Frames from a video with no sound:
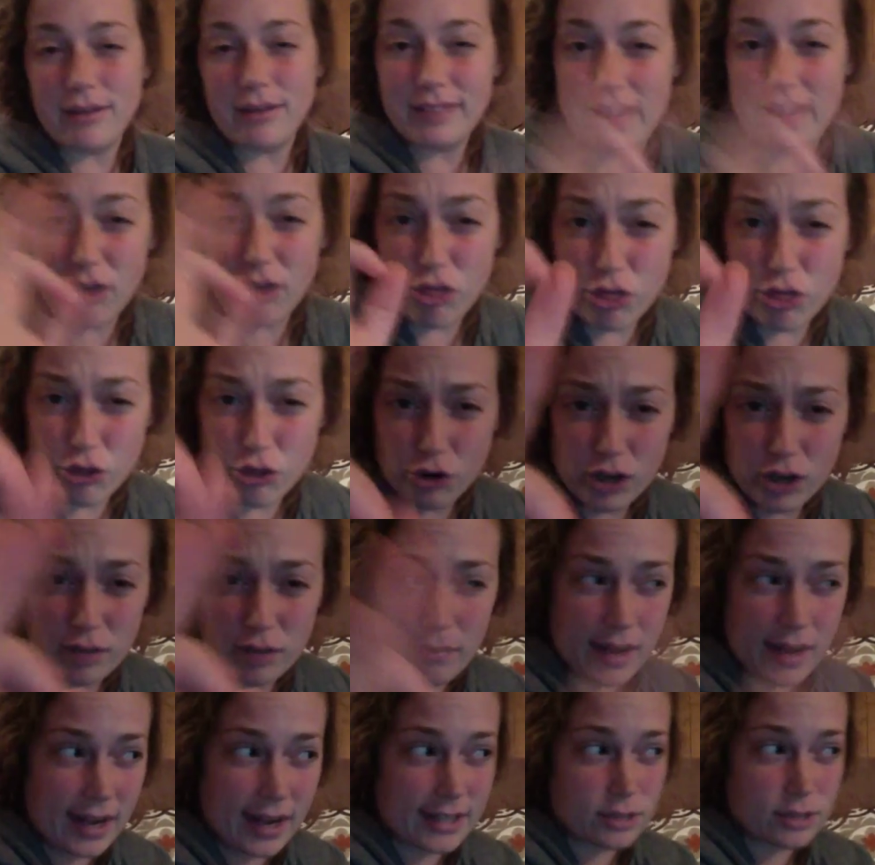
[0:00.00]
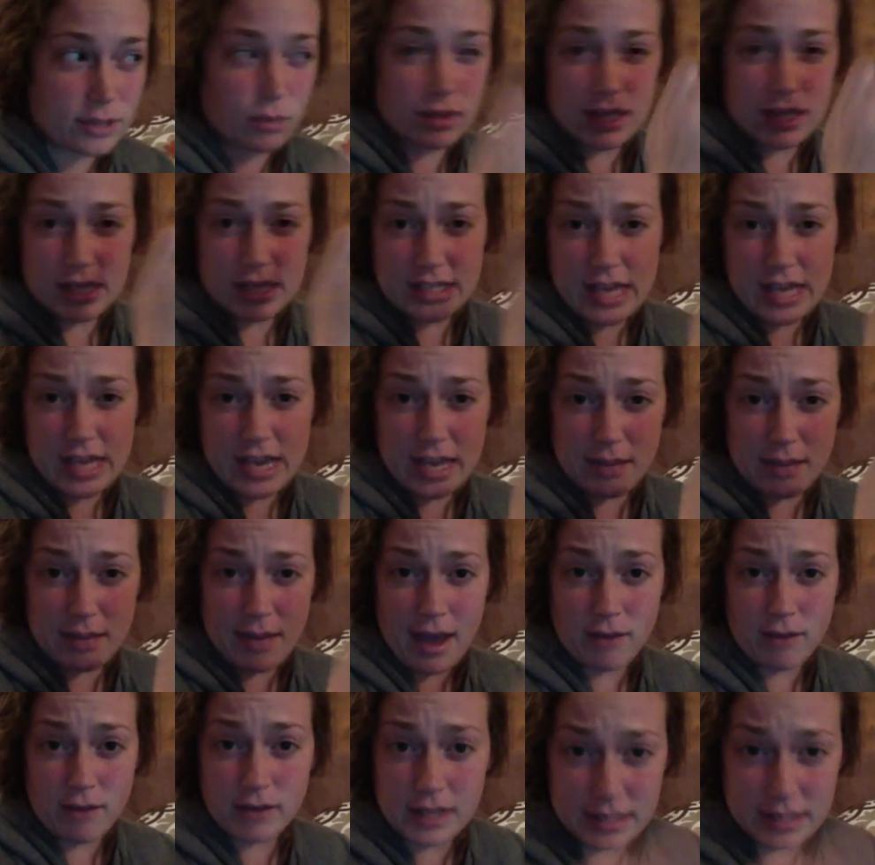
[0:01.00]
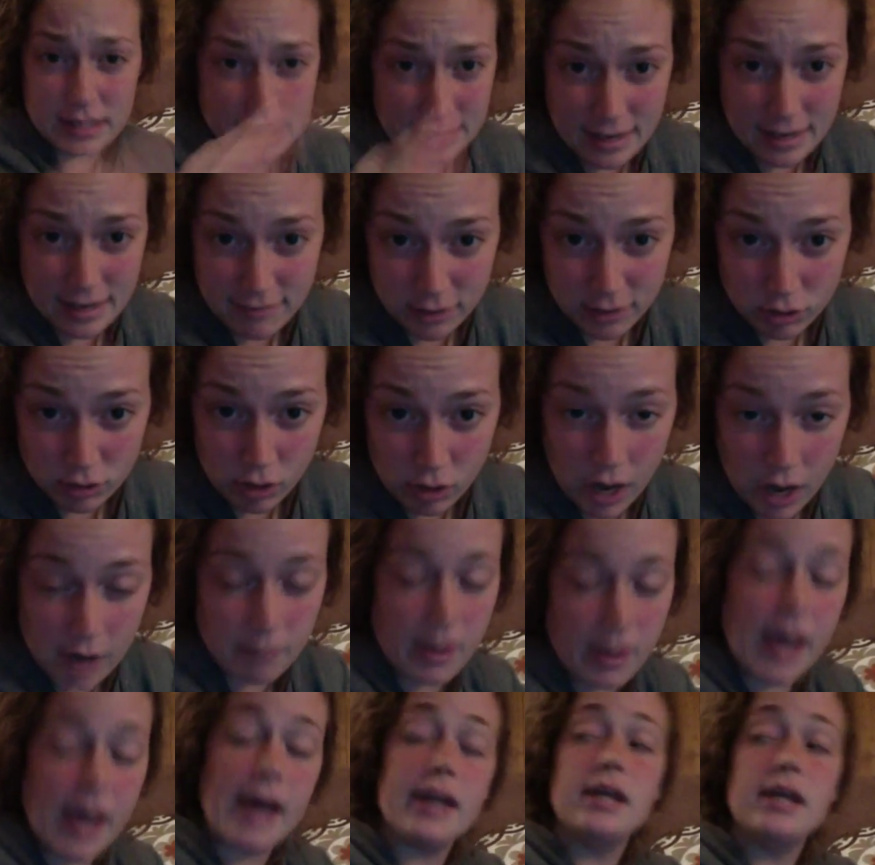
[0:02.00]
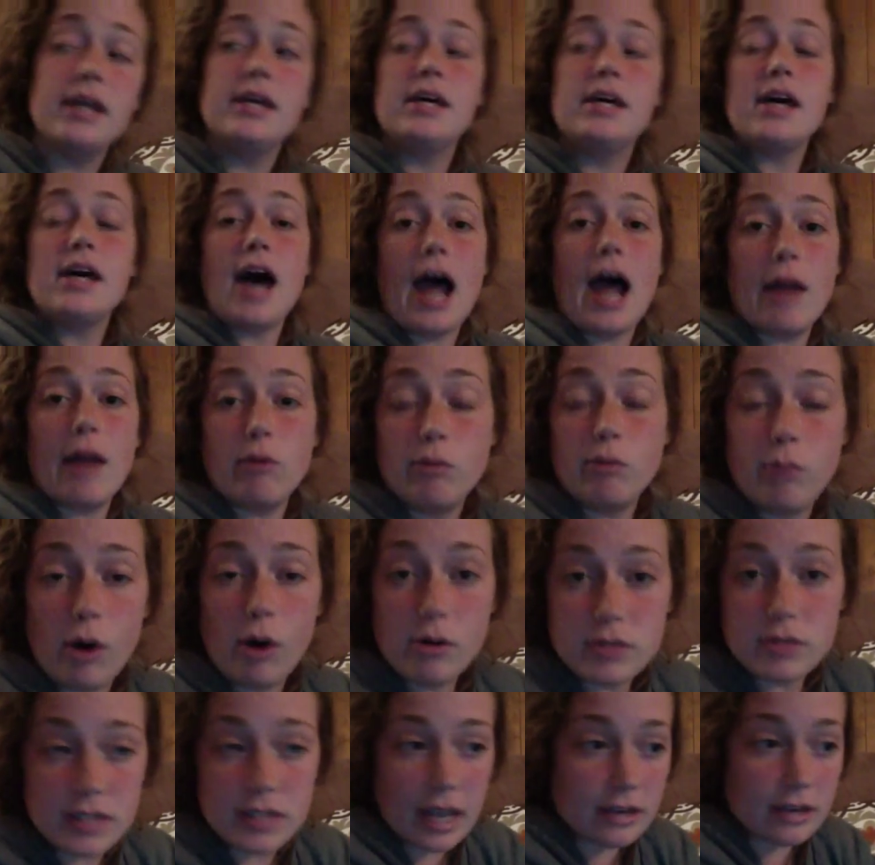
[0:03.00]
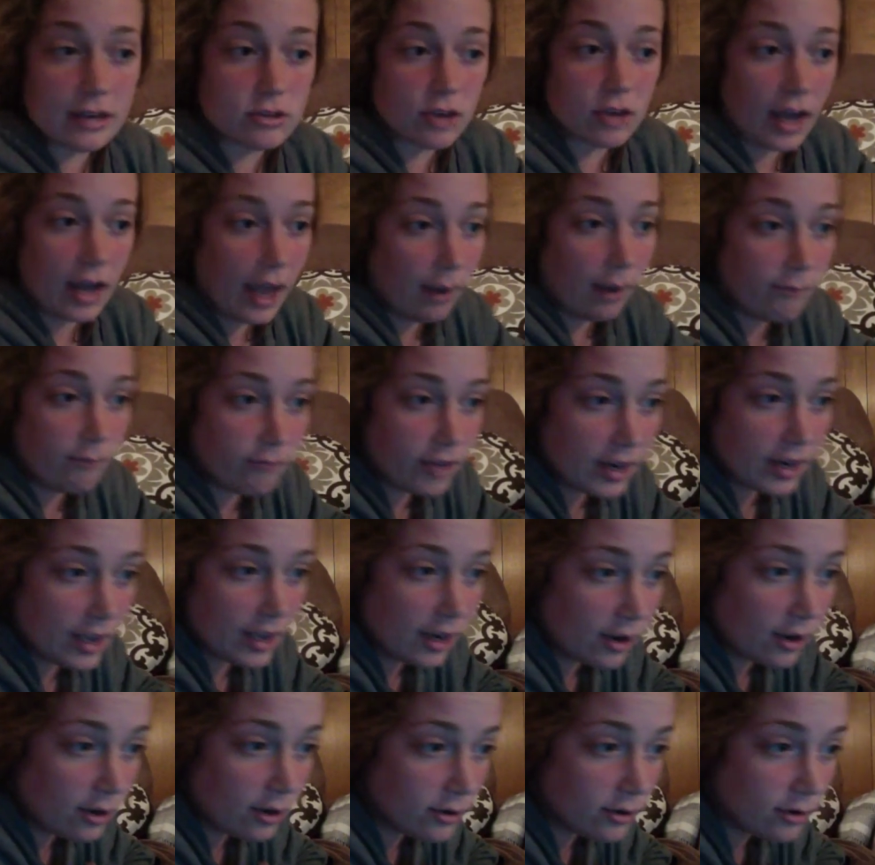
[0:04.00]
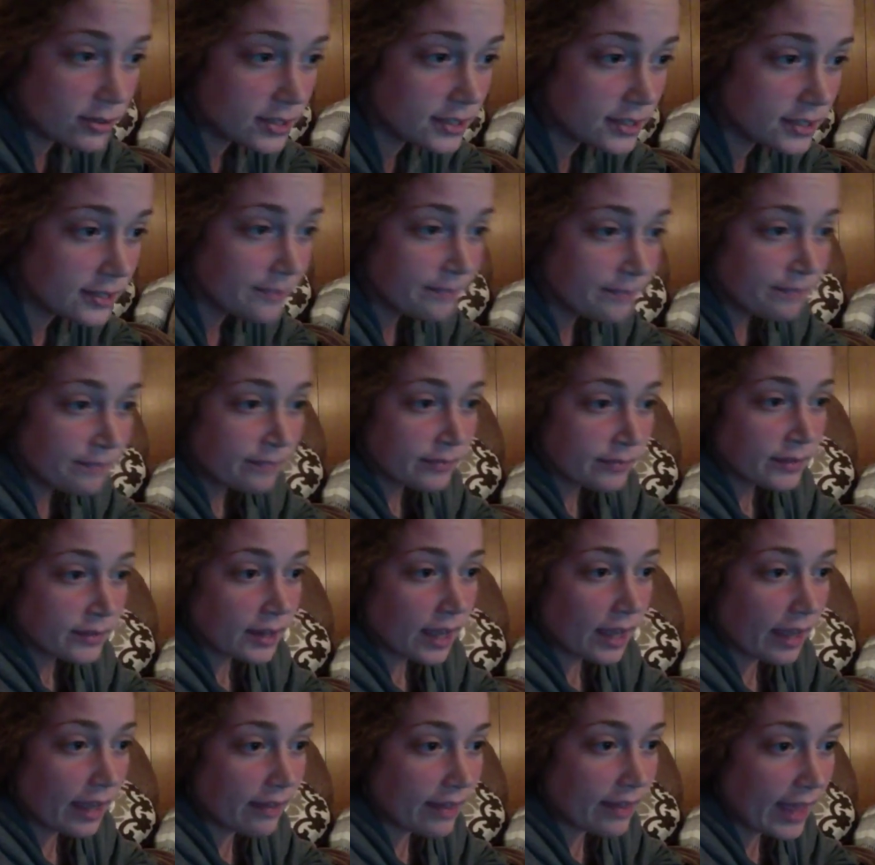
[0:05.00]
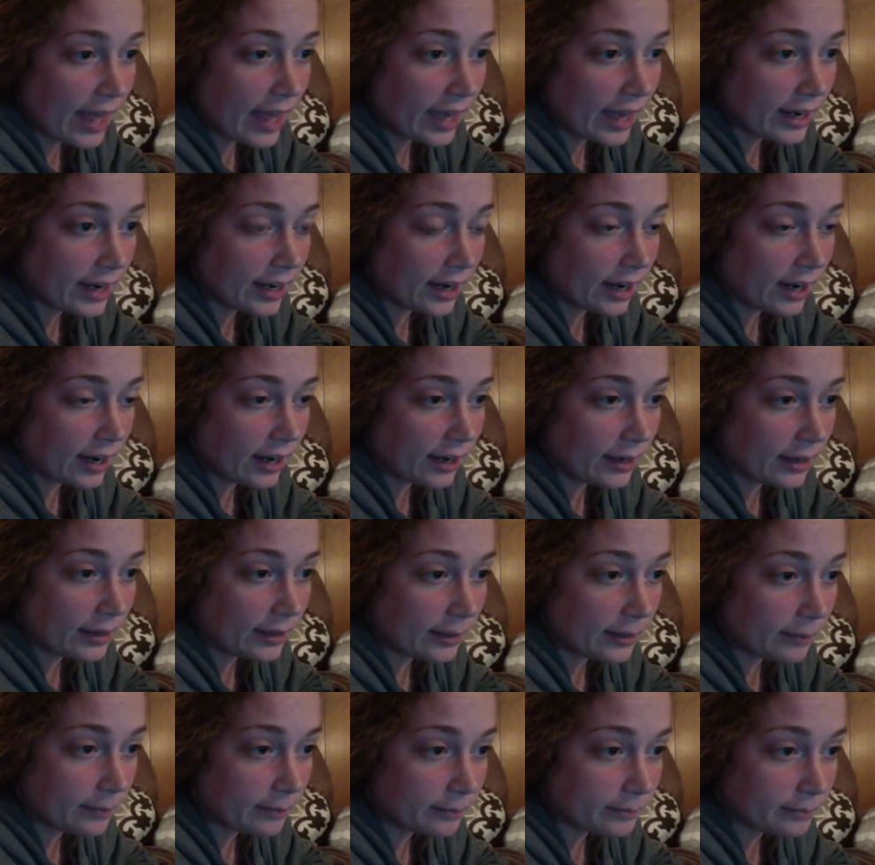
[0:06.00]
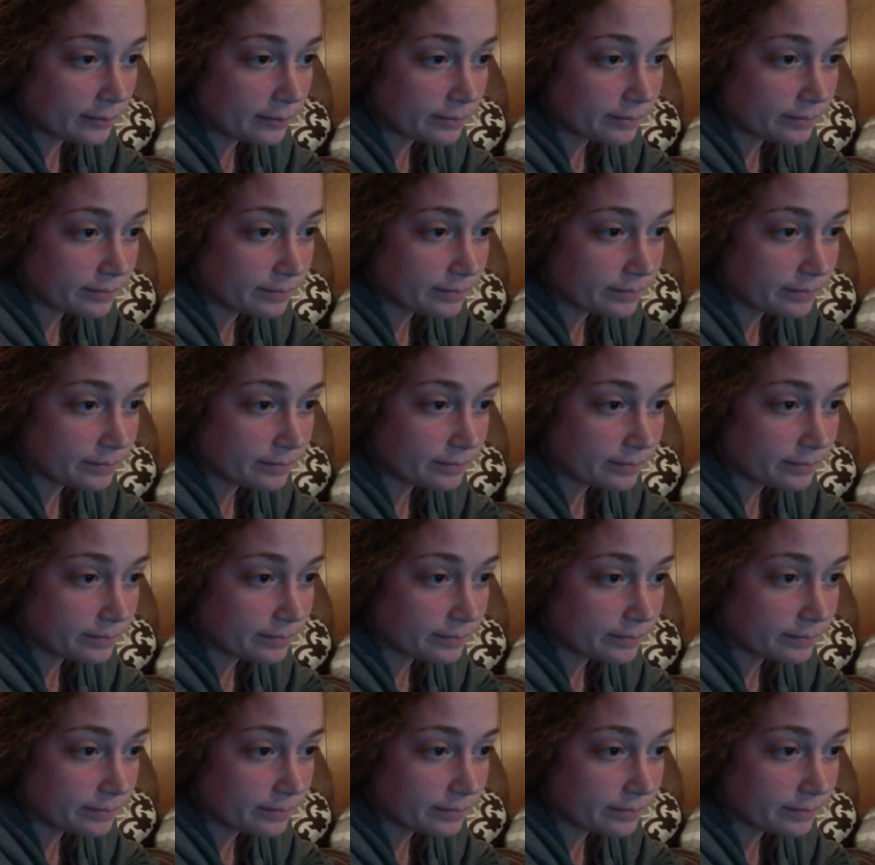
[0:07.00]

like 30 minutes once I take him out and save the crock pot. I will post extra help videos. And then, of